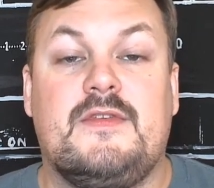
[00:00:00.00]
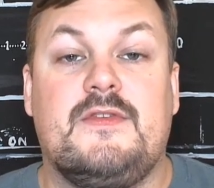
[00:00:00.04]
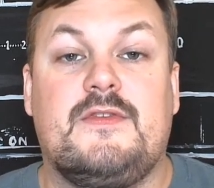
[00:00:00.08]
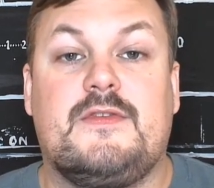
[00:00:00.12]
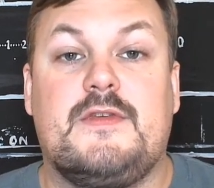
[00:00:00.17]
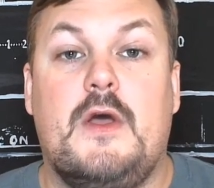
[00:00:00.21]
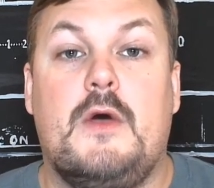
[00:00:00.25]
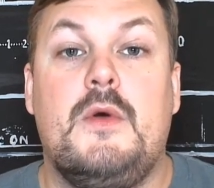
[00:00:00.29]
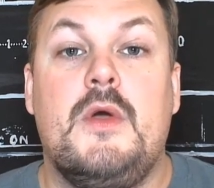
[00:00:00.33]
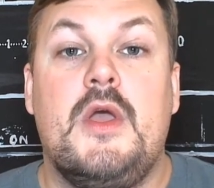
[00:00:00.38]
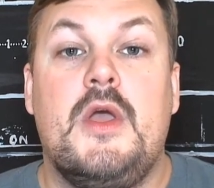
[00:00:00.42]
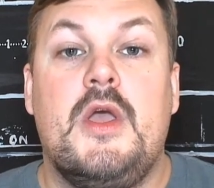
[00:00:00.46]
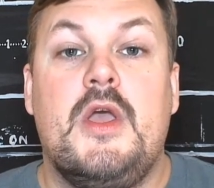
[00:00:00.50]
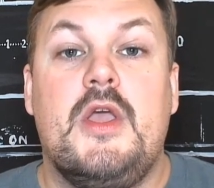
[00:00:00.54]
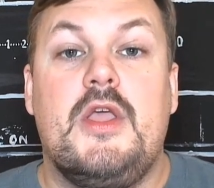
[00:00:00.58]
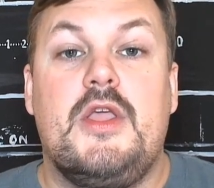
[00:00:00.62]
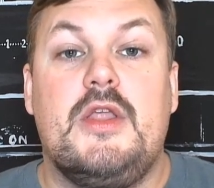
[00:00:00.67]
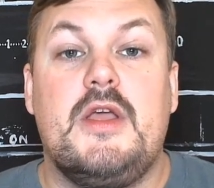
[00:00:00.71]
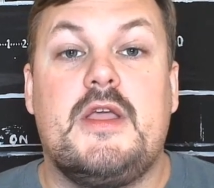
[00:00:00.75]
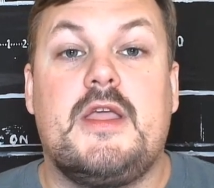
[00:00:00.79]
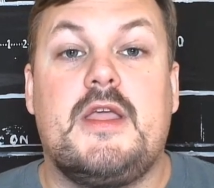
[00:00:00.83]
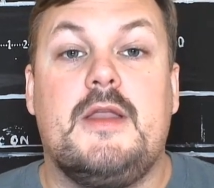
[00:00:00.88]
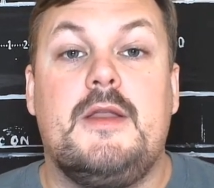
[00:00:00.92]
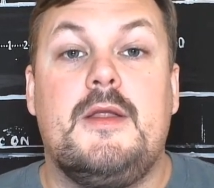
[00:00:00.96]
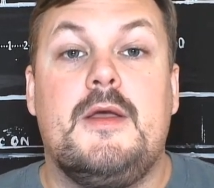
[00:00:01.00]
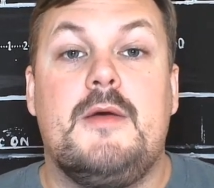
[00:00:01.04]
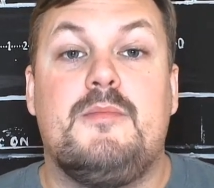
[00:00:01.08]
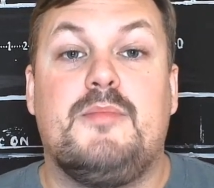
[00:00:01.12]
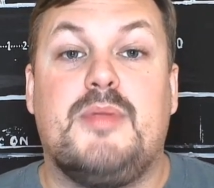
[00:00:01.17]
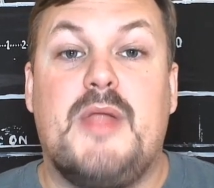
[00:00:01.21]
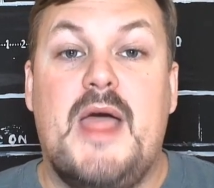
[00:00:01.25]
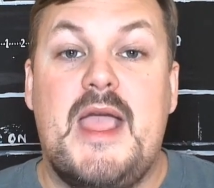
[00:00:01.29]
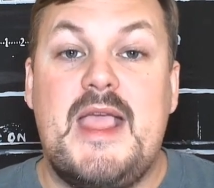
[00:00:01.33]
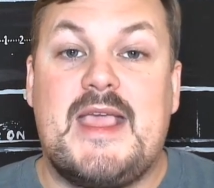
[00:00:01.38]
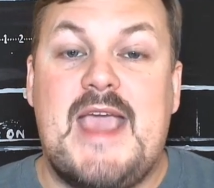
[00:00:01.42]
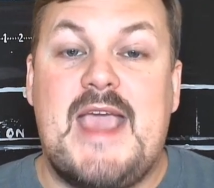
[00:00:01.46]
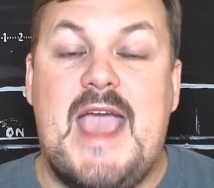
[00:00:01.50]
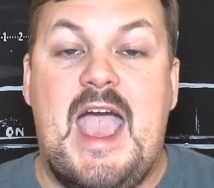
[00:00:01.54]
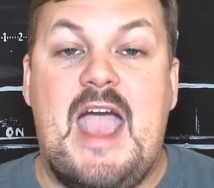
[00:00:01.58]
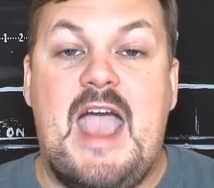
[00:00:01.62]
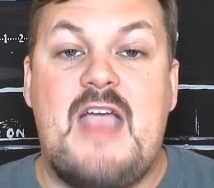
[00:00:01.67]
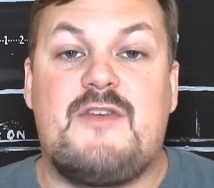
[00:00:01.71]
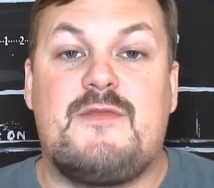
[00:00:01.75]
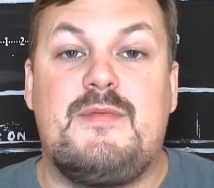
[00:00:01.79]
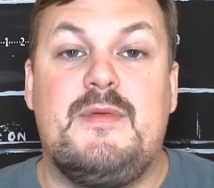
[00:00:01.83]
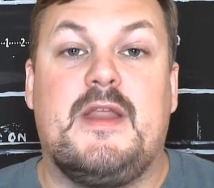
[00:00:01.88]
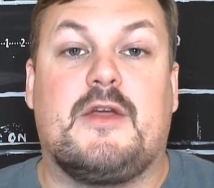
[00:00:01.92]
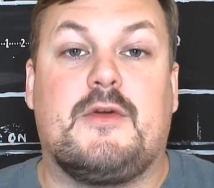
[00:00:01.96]
And so you look at Blake
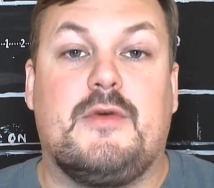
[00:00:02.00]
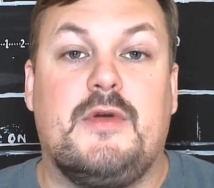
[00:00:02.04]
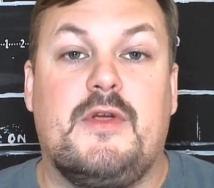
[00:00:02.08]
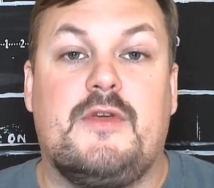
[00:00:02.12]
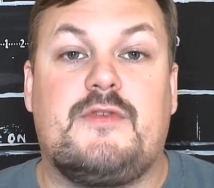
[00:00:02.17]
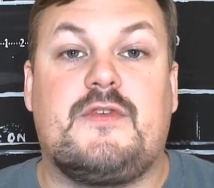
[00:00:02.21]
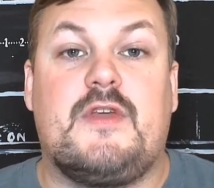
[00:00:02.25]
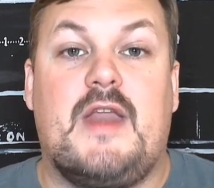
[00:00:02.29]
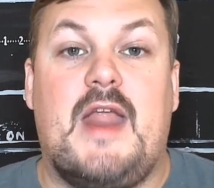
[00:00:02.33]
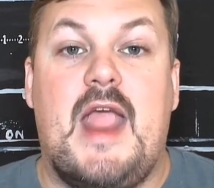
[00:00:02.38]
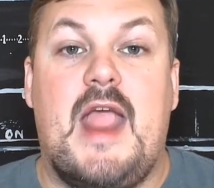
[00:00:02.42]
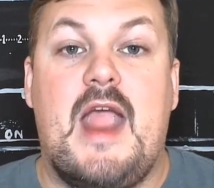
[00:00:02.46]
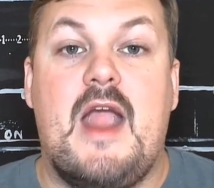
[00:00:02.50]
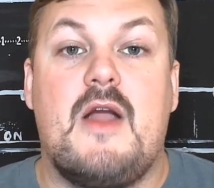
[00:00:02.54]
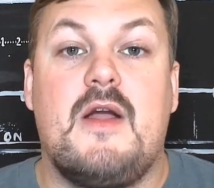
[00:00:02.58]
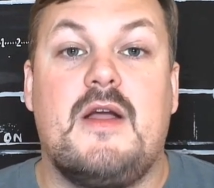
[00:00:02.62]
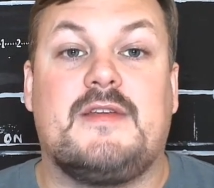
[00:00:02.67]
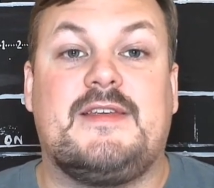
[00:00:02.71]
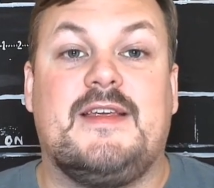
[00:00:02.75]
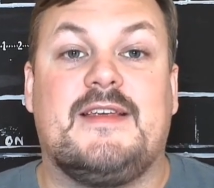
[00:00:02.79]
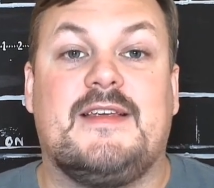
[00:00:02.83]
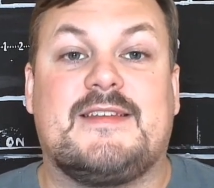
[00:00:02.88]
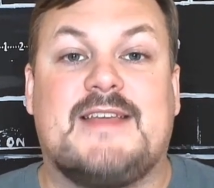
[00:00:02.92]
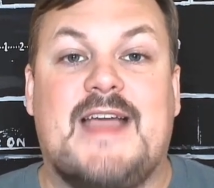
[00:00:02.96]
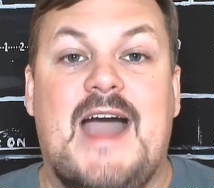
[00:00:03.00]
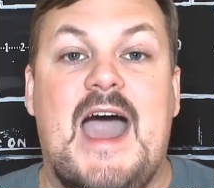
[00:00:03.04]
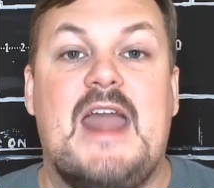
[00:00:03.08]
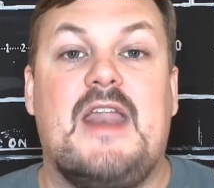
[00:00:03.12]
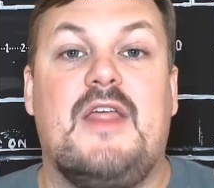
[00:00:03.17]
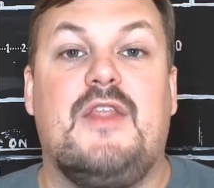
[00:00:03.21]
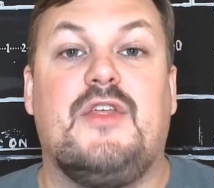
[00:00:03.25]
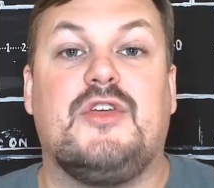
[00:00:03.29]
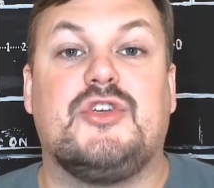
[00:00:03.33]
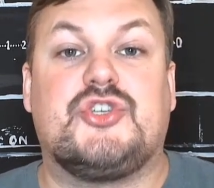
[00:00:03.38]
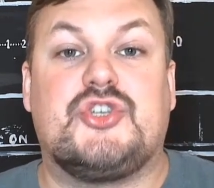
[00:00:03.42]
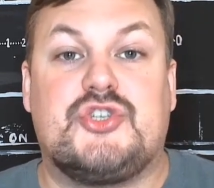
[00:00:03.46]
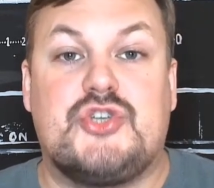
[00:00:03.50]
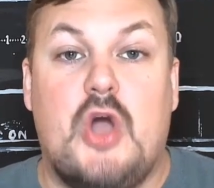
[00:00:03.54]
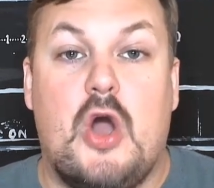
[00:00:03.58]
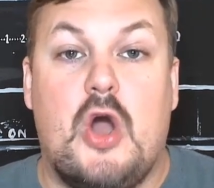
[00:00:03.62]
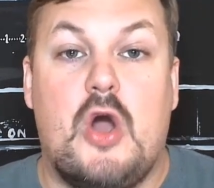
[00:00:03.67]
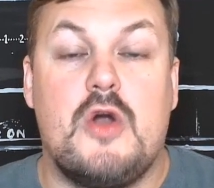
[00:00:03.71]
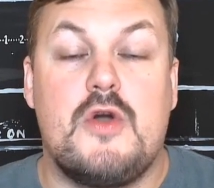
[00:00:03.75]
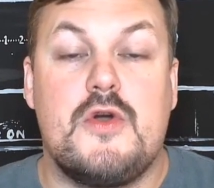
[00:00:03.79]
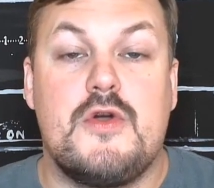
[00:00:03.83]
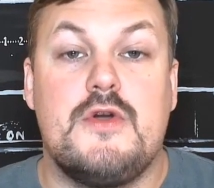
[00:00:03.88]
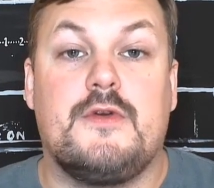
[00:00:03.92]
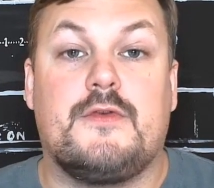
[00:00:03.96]
Cashman and Christian Harris as kind of the
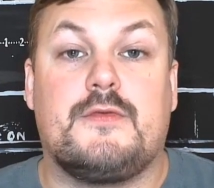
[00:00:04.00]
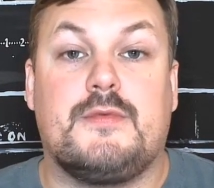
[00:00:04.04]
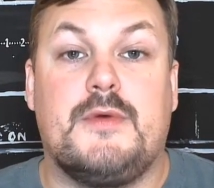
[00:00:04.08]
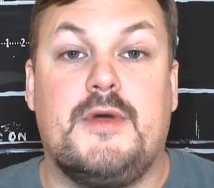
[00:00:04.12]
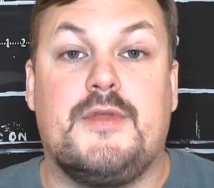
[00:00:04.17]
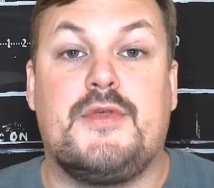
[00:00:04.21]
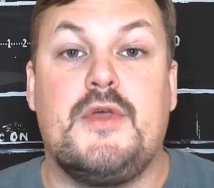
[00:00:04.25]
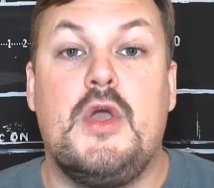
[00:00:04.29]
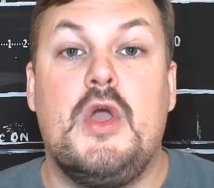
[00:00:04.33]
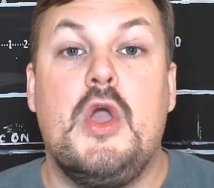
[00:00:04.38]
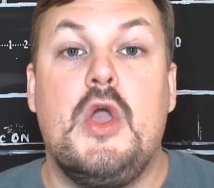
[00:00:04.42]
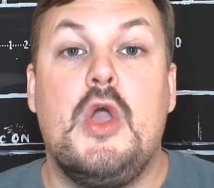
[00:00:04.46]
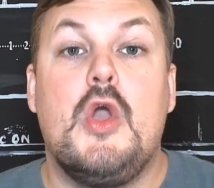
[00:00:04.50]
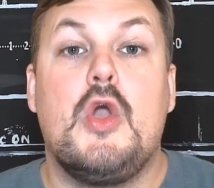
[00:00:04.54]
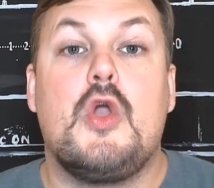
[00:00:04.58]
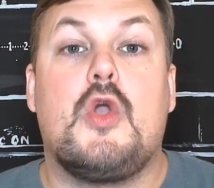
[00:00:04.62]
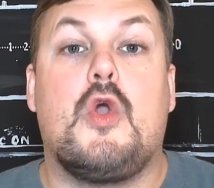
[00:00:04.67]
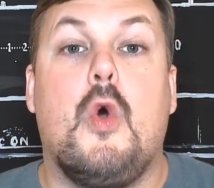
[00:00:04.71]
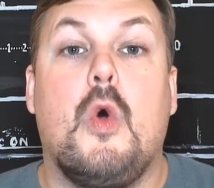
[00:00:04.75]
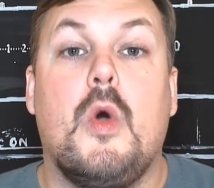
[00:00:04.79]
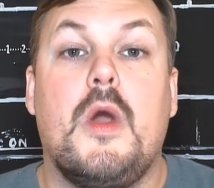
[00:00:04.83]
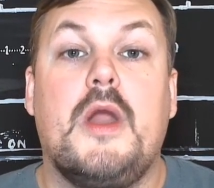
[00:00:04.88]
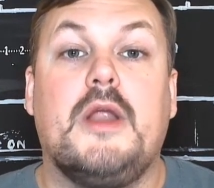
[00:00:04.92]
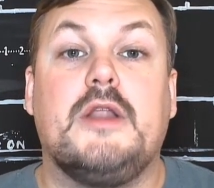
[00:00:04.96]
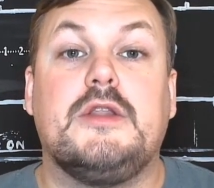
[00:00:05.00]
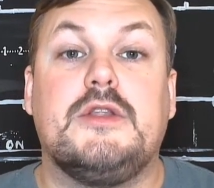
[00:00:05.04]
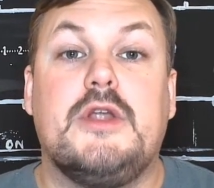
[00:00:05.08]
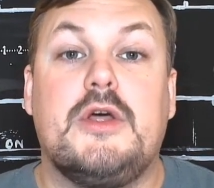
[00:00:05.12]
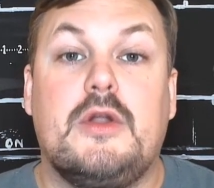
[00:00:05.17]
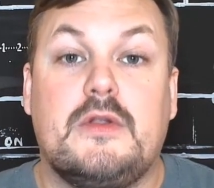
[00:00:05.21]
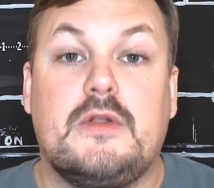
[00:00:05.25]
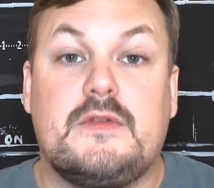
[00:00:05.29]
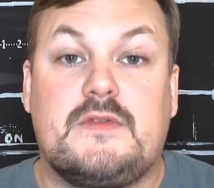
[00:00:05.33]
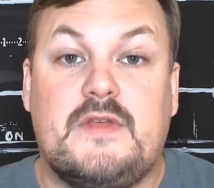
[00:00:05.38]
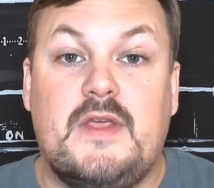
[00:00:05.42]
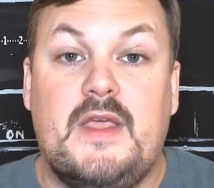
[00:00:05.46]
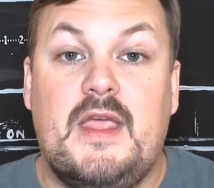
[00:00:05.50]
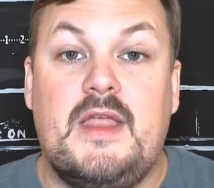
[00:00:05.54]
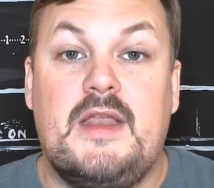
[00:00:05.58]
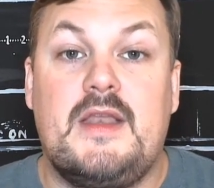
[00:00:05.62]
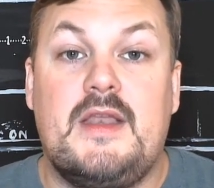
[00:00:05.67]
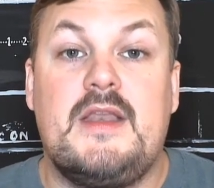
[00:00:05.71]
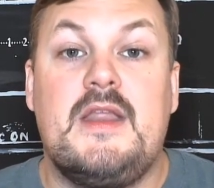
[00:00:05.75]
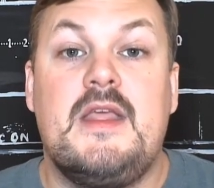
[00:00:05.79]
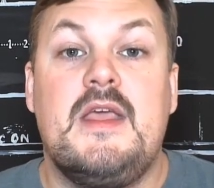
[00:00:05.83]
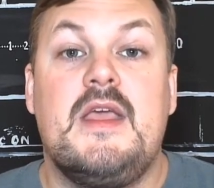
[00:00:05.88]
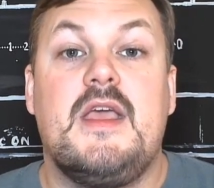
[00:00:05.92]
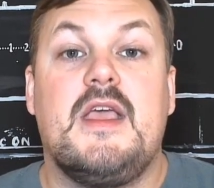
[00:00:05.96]
starters, with Corey
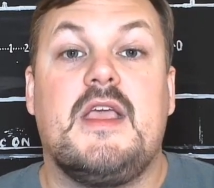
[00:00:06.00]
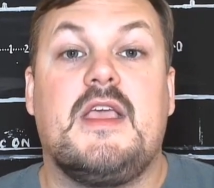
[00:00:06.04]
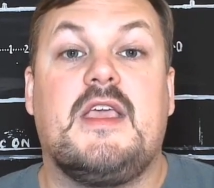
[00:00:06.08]
Littleton,